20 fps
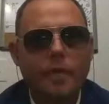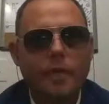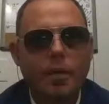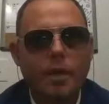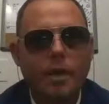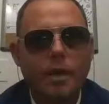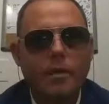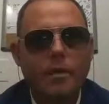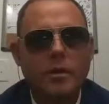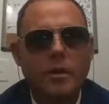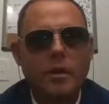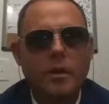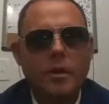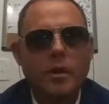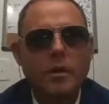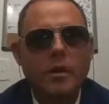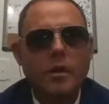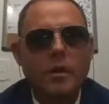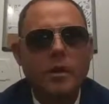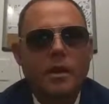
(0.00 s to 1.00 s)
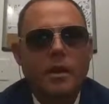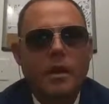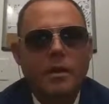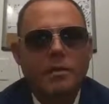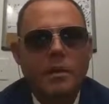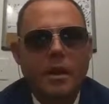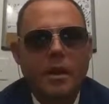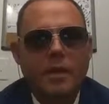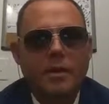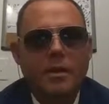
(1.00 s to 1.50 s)
Well,
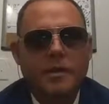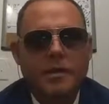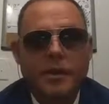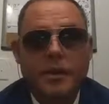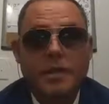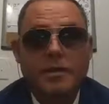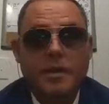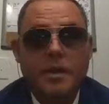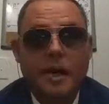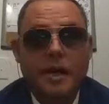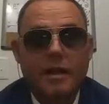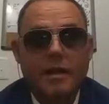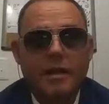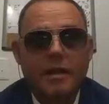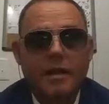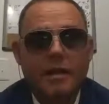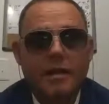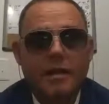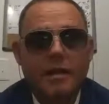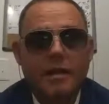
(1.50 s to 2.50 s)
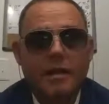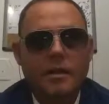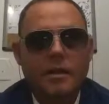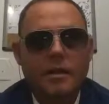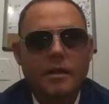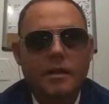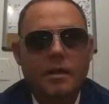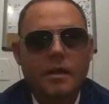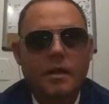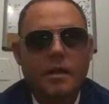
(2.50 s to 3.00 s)
apparently things got a little
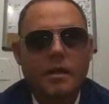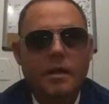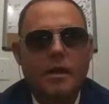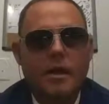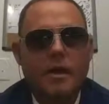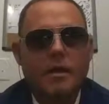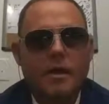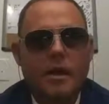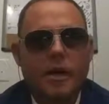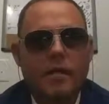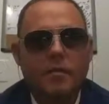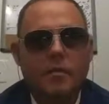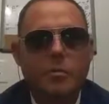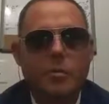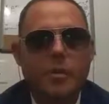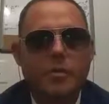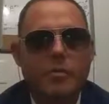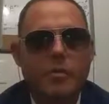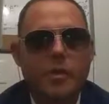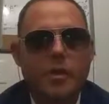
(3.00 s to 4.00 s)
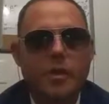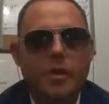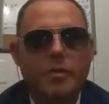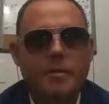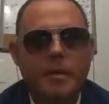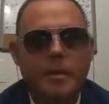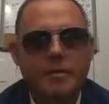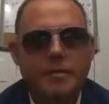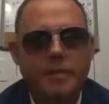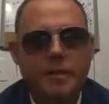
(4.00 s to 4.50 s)
uncomfortable for
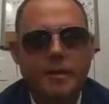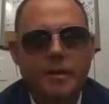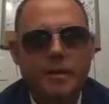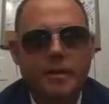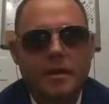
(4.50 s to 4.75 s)
him as